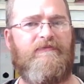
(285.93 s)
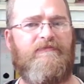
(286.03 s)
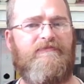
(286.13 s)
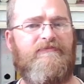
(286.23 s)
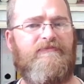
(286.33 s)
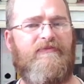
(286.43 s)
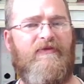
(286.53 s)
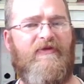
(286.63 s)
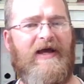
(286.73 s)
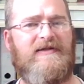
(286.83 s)
that
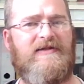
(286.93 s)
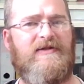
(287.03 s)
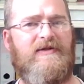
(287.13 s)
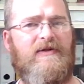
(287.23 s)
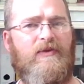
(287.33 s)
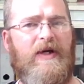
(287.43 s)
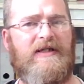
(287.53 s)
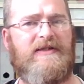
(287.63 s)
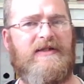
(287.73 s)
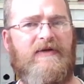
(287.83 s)
to the west if they
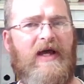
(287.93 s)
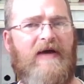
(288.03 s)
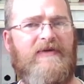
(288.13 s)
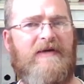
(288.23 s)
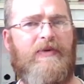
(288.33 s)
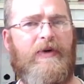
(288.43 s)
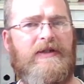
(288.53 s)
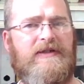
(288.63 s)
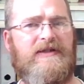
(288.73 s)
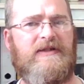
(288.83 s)
have the same points.
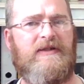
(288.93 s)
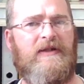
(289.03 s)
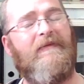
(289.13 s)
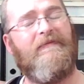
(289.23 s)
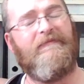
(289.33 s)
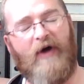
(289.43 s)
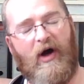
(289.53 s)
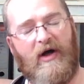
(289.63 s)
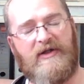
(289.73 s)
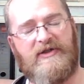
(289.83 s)
Odds are they're
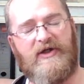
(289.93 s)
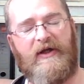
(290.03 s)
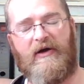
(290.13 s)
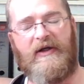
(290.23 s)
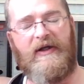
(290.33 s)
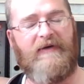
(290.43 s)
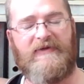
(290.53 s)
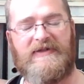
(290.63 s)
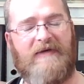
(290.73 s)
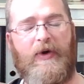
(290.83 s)
not going to have the same
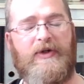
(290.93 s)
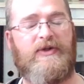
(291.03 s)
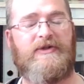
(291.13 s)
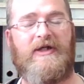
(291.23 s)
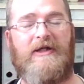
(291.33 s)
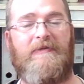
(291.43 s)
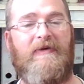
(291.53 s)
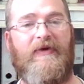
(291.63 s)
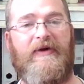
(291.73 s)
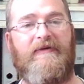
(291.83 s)
points, or it's going to be very,
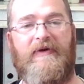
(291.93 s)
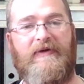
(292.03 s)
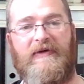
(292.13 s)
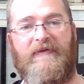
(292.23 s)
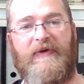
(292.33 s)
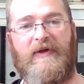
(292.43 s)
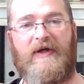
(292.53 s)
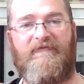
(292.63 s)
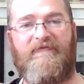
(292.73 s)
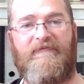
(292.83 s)
very difficult to have
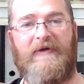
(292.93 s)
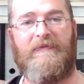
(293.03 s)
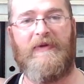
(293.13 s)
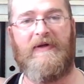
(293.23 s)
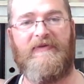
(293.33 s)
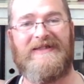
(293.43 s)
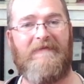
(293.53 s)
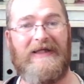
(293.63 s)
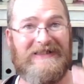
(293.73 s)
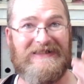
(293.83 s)
people have the
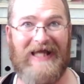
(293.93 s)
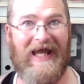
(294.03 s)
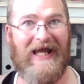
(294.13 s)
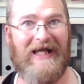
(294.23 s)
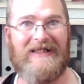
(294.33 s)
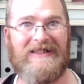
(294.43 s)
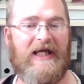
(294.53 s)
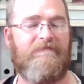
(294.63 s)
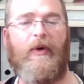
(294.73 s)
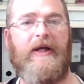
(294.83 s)
exact same points
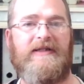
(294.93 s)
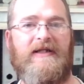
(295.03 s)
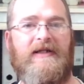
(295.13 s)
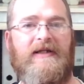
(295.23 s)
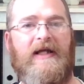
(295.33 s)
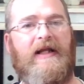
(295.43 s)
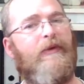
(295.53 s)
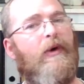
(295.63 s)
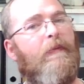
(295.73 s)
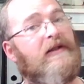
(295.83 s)
at that level, but
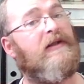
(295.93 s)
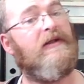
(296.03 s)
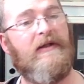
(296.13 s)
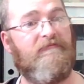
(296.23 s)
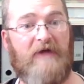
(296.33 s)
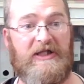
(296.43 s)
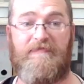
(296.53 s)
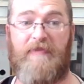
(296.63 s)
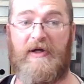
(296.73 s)
it's possible.